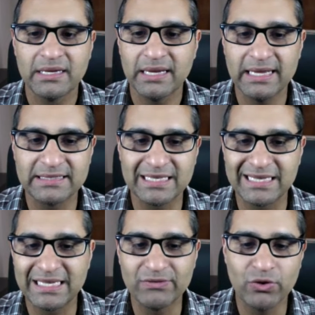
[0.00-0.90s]
it's going to
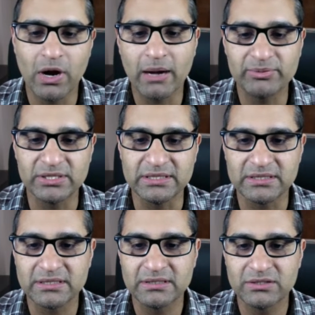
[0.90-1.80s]
give you
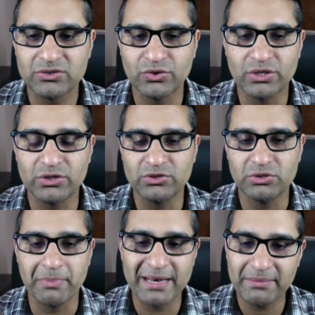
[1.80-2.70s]
options. So you can use a
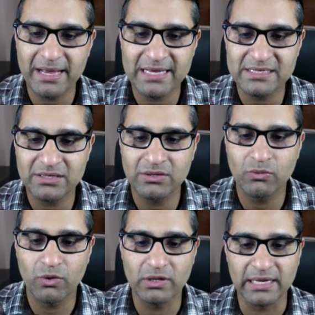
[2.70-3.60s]
Metamask,
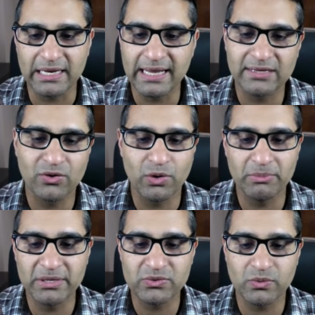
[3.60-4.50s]
Wallet Connect,
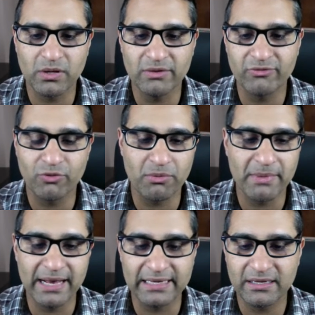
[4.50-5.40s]
Coinbase Wallet,
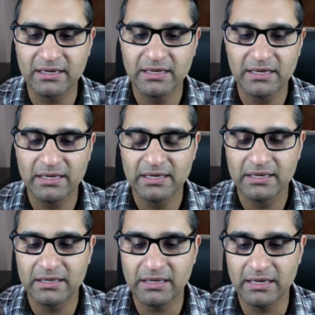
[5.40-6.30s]
Fortmatic.
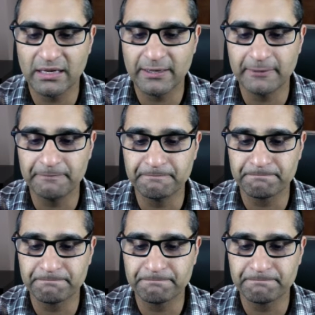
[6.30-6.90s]
And